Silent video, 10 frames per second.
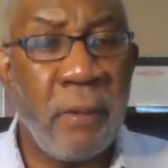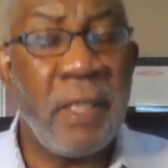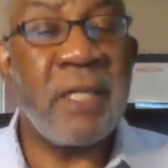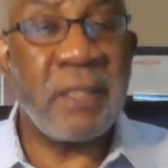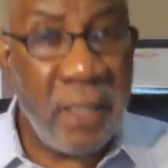
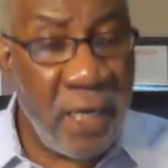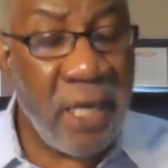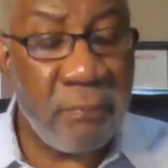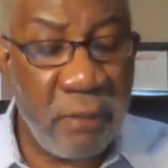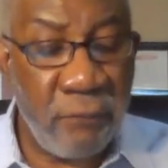It
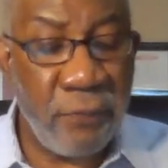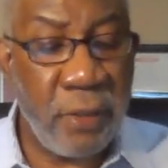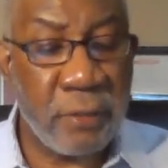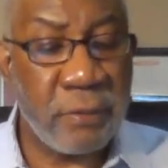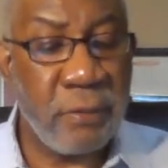can be
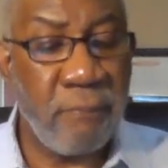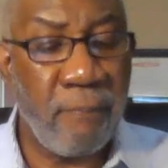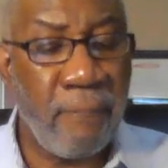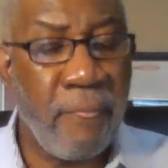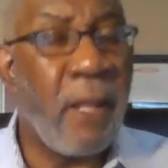fixed.
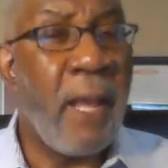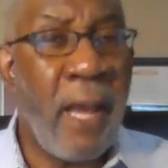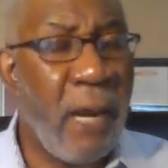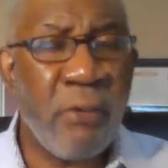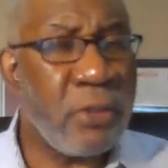
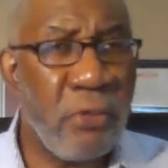Our